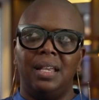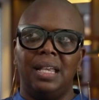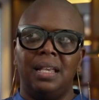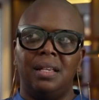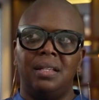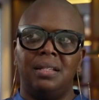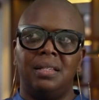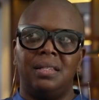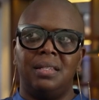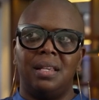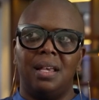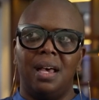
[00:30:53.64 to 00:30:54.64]

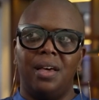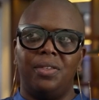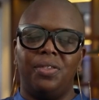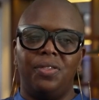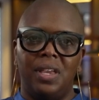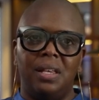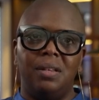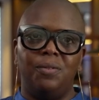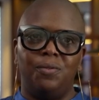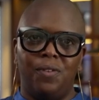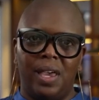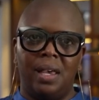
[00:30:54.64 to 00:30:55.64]
is a
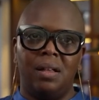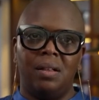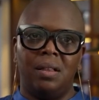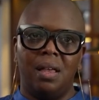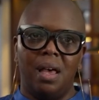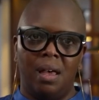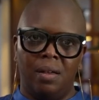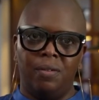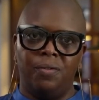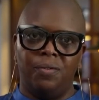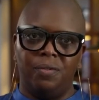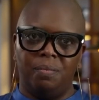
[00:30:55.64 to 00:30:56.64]
thin veil
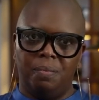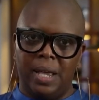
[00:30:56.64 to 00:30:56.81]
of